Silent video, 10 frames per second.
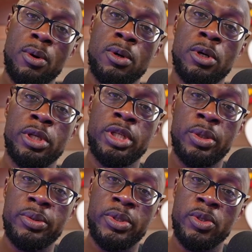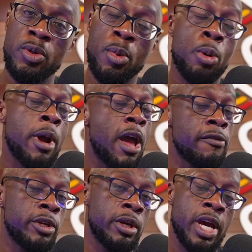on YouTube or
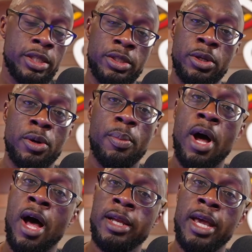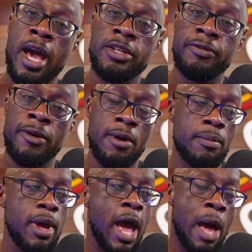wherever you get your podcast
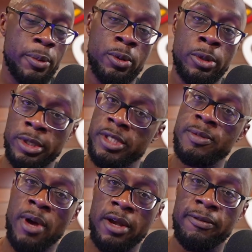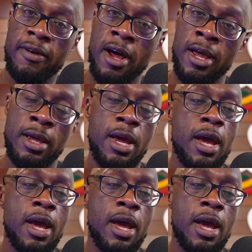from, Apple or Spotify,